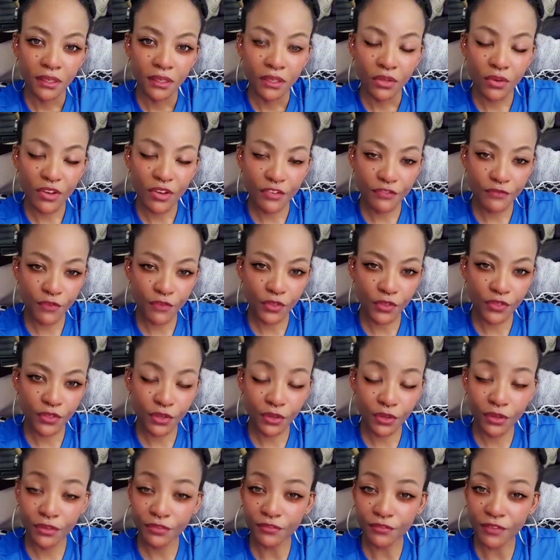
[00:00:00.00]
You have fought the
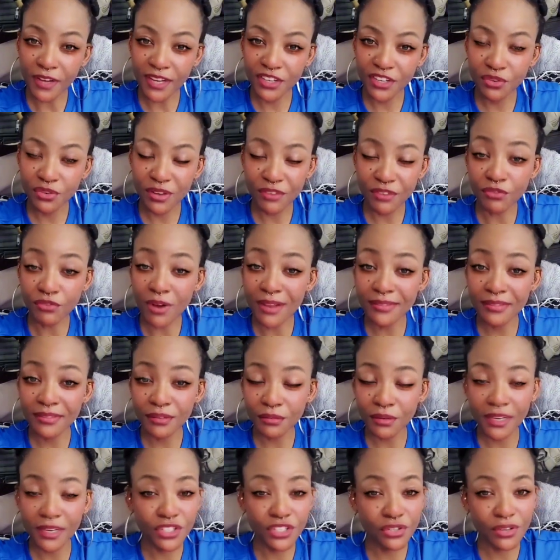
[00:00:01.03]
good fight, you have run the
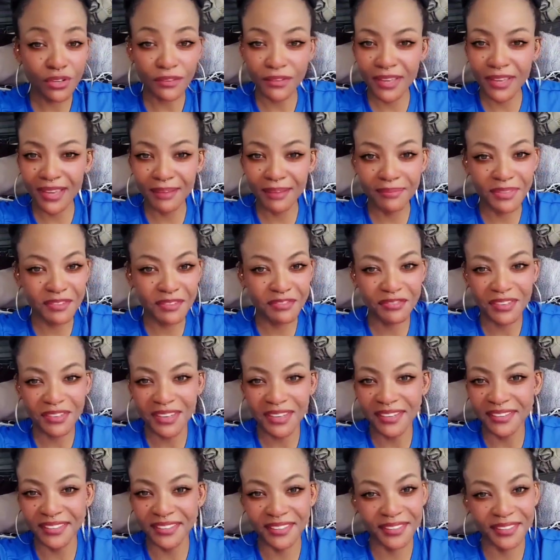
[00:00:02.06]
race, you have kept the
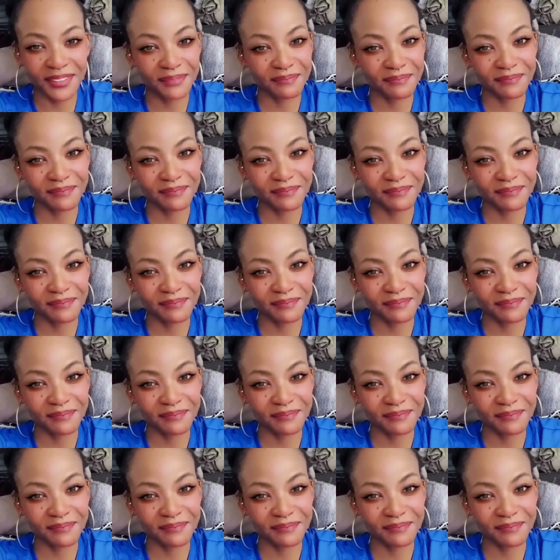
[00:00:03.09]
faith.